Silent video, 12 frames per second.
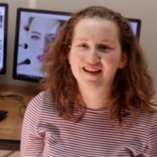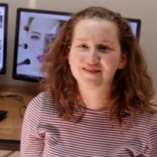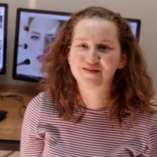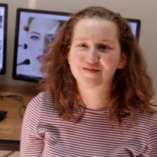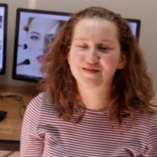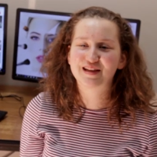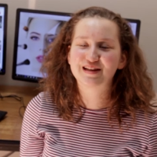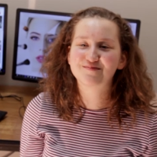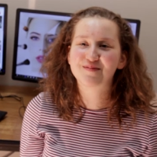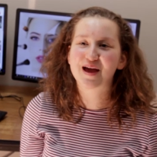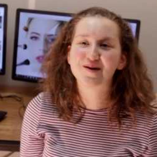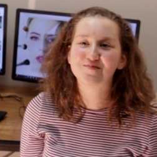If I feel
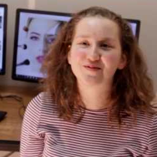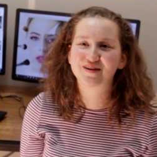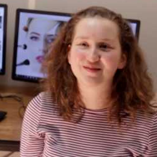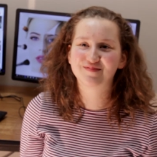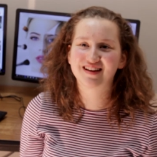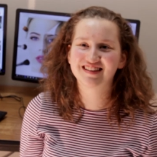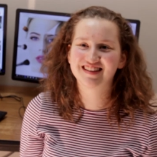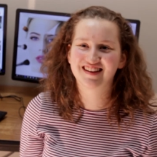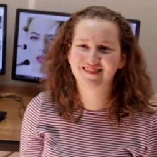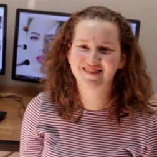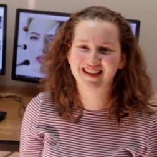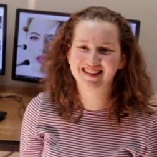like pampering
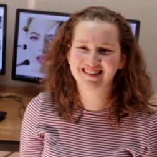myself that